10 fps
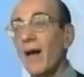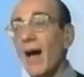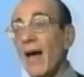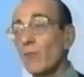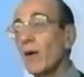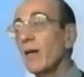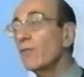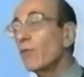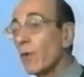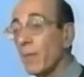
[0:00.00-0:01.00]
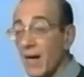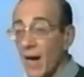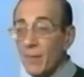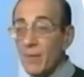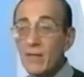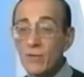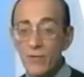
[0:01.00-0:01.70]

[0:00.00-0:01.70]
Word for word: I had ready for him a copy of the